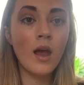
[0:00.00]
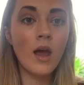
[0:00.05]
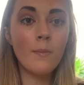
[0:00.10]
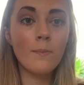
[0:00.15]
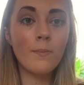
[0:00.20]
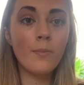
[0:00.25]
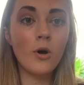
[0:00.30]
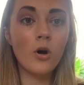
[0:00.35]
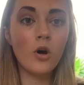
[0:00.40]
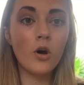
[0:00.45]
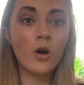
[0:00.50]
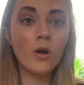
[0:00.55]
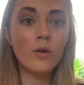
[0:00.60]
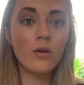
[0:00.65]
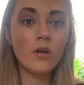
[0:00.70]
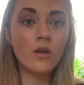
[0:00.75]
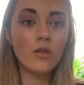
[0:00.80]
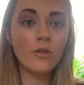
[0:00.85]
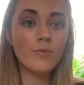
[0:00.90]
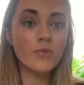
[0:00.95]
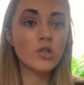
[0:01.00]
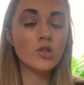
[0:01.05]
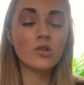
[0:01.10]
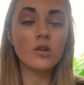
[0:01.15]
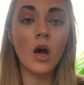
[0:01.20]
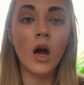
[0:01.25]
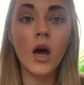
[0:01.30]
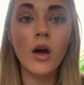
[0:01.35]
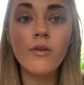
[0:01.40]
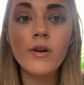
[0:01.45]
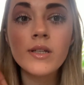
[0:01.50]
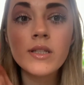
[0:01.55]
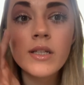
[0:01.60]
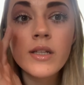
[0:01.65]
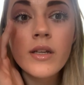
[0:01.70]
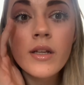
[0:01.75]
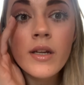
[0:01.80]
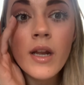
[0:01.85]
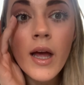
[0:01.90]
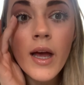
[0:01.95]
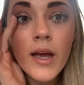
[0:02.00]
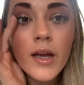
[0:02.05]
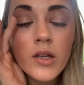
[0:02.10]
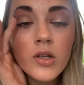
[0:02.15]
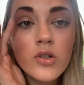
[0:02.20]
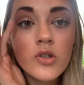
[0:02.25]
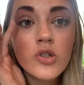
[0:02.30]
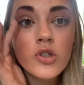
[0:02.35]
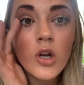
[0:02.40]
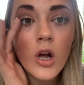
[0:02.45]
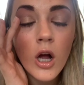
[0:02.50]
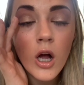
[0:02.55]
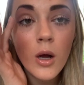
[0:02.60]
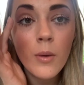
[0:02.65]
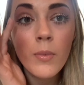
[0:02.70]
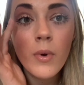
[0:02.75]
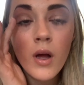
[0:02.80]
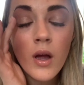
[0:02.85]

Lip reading: But the mascara did a nice job.